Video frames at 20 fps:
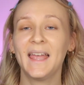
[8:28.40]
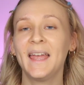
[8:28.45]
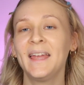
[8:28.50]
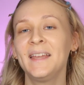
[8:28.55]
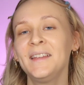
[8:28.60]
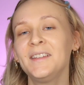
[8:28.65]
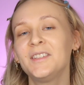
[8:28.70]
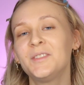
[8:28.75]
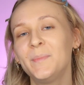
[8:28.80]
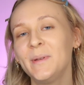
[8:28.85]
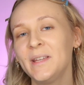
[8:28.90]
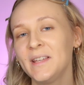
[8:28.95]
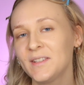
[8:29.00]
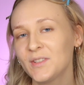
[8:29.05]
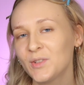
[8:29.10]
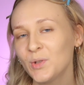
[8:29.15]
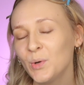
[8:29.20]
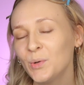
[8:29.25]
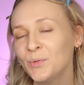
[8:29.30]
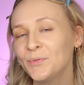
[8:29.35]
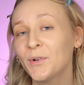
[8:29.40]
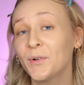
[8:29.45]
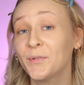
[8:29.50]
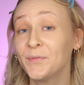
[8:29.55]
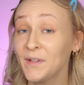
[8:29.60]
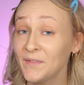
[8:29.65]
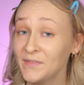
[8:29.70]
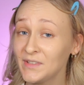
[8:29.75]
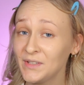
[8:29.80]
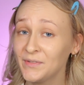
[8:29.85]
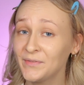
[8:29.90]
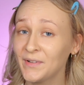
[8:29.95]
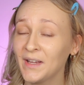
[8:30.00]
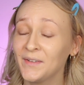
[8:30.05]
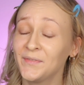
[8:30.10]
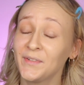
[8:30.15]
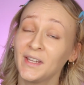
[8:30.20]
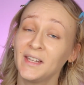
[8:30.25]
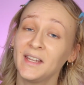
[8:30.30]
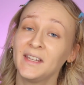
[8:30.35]
and it's being sold for
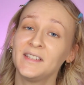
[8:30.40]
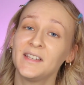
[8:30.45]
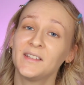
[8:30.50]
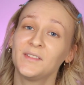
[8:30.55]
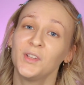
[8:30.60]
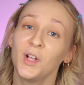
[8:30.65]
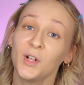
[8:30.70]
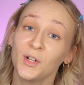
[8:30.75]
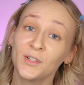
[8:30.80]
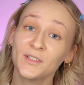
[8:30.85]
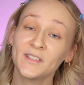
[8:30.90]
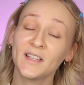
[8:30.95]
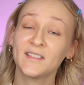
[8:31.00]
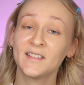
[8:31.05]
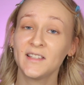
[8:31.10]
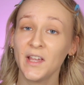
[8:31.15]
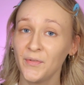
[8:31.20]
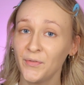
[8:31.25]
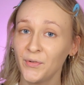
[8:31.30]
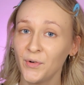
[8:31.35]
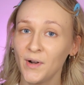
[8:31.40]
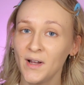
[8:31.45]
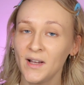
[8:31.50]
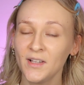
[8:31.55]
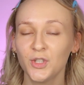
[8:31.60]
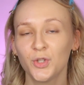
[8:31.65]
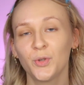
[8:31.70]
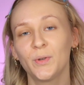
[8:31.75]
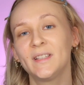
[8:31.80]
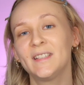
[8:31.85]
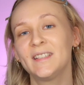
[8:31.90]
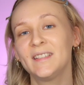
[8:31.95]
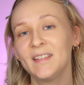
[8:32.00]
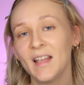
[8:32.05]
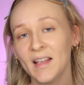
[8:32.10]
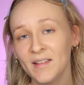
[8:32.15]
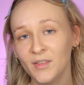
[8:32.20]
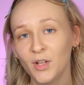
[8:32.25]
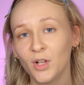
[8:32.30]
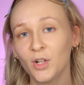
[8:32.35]
55 Canadian dollars at Sephora, so it's
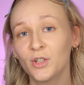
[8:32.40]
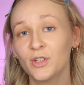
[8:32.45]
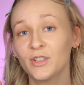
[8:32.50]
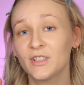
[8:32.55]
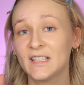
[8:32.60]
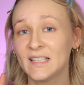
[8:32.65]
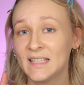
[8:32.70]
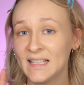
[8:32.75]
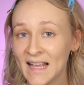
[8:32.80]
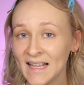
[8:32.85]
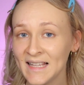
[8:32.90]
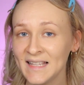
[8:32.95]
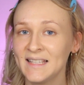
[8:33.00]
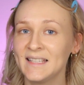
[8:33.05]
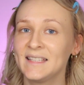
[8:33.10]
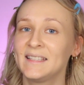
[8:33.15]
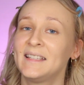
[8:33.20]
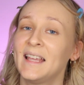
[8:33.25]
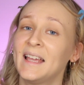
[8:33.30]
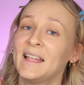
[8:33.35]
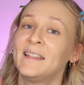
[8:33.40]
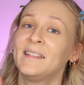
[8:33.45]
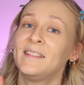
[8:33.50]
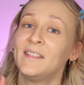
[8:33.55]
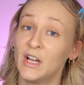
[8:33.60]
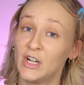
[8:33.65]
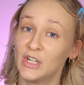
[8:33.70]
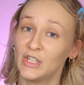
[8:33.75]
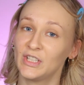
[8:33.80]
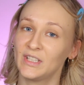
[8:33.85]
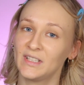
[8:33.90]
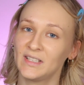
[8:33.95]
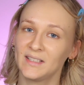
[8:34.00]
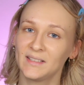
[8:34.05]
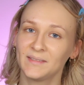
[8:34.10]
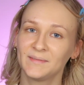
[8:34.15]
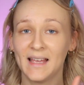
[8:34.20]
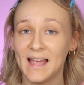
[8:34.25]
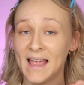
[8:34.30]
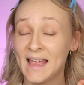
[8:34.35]
$10 less than
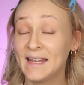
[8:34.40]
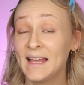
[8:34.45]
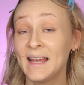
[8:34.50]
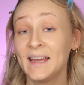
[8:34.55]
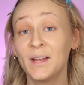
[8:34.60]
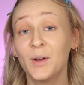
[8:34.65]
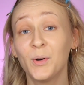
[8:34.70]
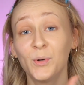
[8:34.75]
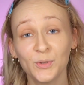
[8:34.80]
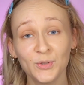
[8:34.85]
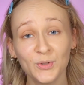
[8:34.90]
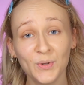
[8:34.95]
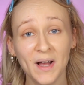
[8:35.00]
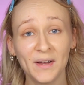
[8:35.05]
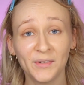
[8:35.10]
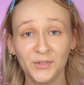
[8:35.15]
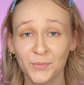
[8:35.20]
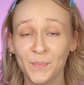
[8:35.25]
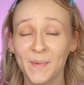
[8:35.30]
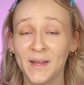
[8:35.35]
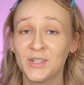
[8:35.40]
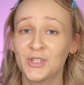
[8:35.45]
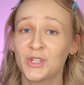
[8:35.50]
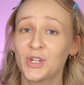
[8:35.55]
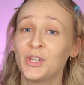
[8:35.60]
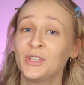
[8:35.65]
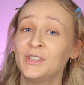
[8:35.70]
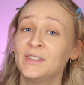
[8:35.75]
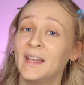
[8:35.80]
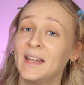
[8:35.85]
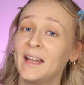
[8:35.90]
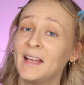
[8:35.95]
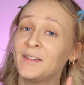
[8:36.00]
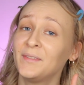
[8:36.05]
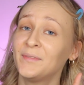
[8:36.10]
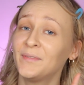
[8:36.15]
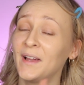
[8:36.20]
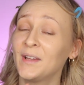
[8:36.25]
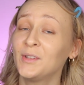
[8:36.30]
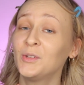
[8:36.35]
Nars. And I also have to mention that I
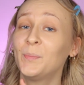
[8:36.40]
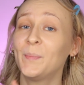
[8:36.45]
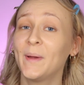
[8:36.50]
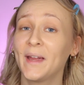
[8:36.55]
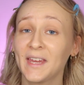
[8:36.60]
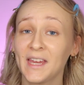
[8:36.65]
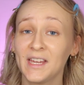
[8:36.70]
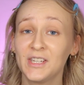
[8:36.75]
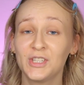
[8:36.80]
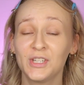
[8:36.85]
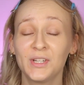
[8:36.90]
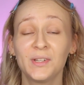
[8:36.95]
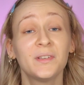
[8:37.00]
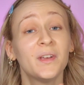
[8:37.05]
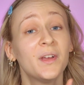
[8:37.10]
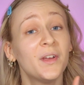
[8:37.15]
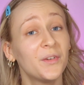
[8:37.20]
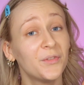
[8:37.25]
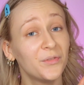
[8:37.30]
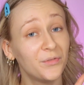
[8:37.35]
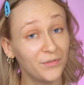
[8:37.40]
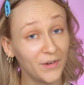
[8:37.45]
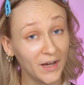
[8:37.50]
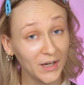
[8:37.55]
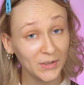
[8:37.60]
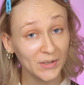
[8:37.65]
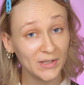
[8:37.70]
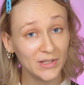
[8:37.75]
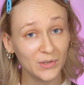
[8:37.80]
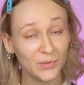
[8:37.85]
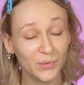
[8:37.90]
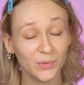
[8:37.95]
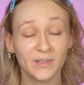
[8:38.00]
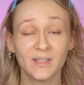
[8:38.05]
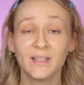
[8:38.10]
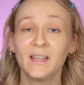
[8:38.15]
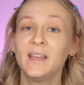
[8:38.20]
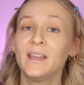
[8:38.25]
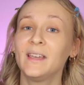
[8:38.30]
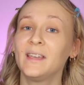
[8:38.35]
find the packaging very
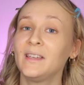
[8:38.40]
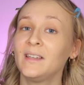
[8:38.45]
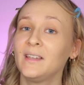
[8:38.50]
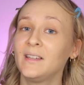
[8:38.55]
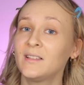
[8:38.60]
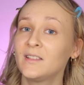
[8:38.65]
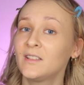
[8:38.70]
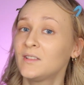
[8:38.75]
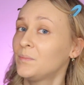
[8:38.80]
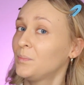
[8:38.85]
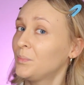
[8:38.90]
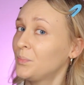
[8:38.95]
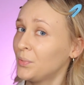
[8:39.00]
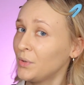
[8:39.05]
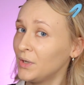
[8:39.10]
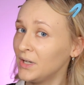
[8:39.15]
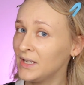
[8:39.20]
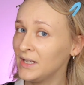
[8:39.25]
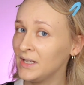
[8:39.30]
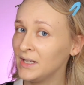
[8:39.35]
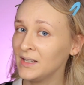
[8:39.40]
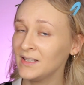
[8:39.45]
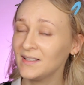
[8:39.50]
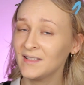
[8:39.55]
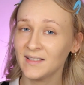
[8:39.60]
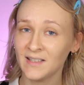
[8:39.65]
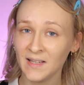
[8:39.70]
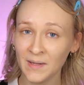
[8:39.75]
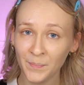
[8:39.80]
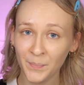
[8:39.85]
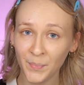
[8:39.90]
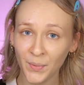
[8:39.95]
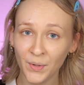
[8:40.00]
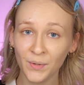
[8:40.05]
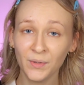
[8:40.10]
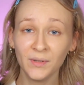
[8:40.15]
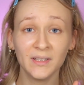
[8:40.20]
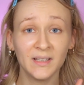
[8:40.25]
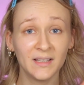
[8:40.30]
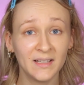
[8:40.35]
cute. It's pretty
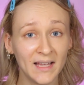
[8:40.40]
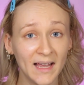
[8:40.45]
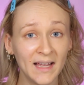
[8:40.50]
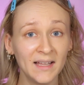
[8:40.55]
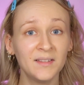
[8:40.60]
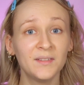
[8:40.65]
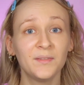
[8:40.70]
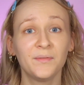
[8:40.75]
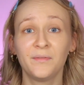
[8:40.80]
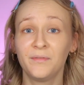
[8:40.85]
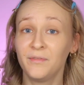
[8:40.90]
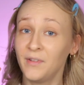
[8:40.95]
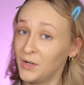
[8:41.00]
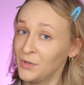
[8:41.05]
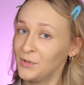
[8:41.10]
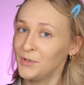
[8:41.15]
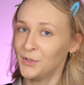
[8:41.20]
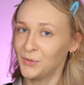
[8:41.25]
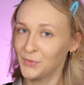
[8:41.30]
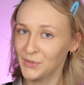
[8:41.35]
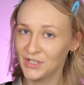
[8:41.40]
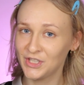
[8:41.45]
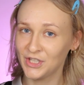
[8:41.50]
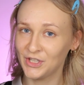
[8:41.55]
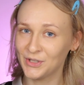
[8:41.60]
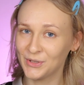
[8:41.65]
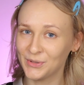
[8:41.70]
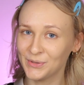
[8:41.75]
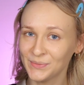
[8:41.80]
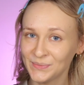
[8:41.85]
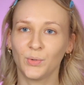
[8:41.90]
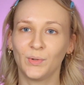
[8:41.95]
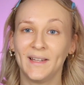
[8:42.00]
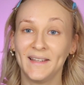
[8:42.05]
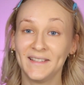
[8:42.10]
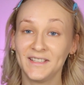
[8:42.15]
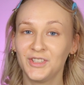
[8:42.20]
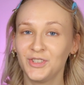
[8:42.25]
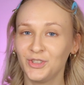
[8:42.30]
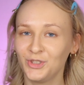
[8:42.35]
simple yet very original.
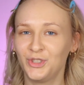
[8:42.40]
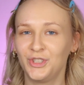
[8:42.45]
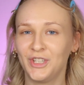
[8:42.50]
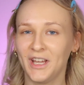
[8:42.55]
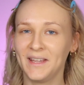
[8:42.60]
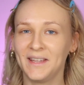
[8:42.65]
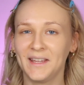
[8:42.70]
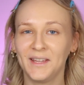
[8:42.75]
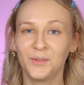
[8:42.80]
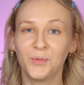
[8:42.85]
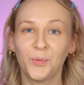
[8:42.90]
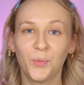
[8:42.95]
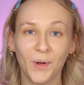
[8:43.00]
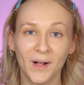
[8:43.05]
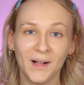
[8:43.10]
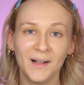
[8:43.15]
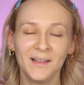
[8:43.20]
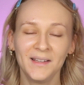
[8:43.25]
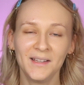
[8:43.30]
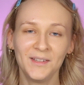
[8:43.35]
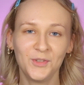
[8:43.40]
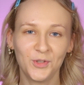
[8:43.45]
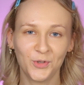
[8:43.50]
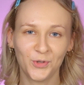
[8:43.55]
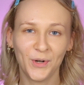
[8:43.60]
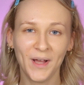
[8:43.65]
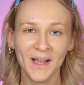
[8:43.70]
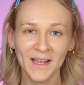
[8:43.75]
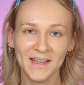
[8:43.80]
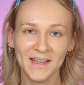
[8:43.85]
Let's shake it well and try